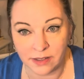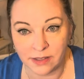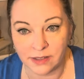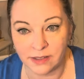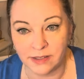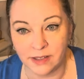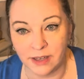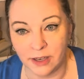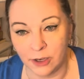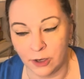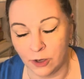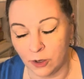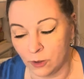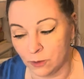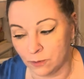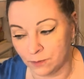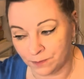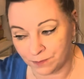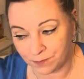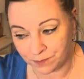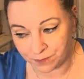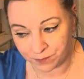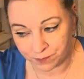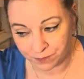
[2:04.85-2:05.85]
So
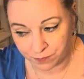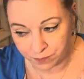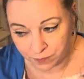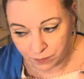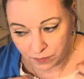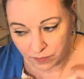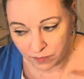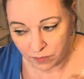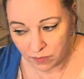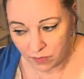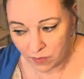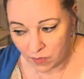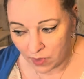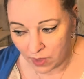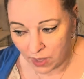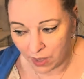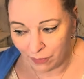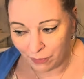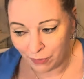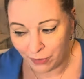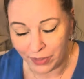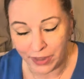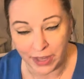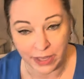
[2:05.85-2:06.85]

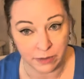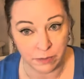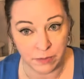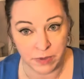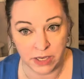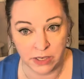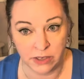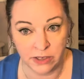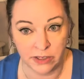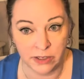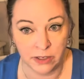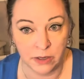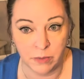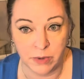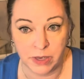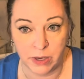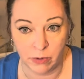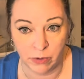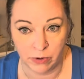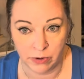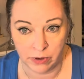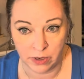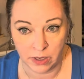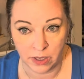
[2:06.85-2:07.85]
if you're like me and you're going to be
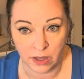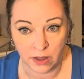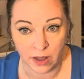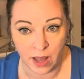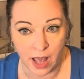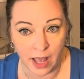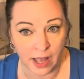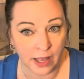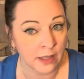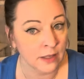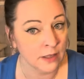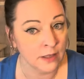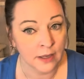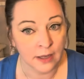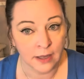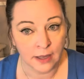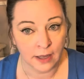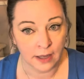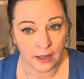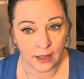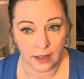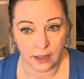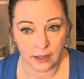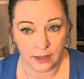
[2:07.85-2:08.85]
ordering a lot,
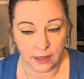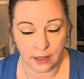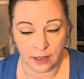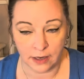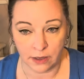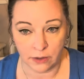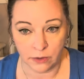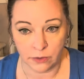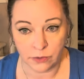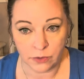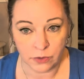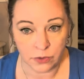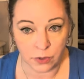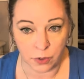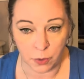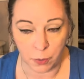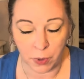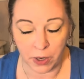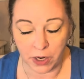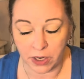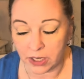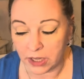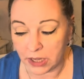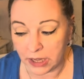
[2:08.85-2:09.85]
you know, do a
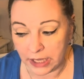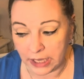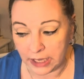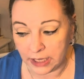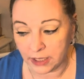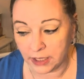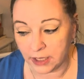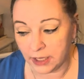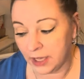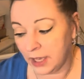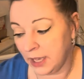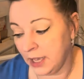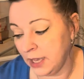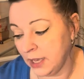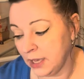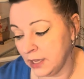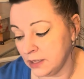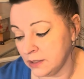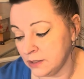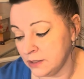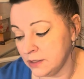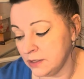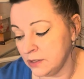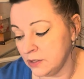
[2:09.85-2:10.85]
party link
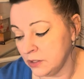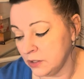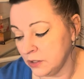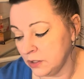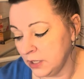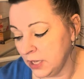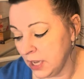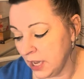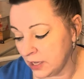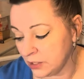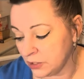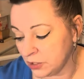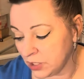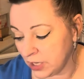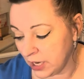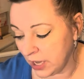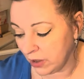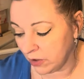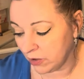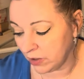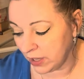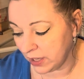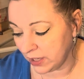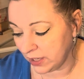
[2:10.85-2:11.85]
and cash it
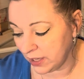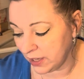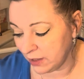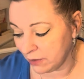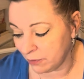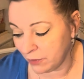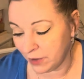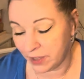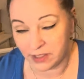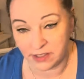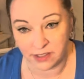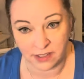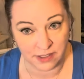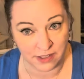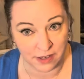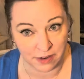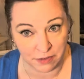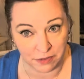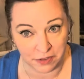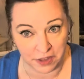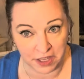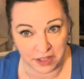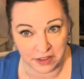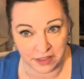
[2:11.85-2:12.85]
out and get fun
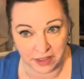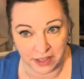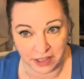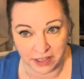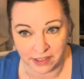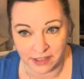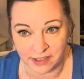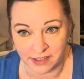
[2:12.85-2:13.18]
stuff like this.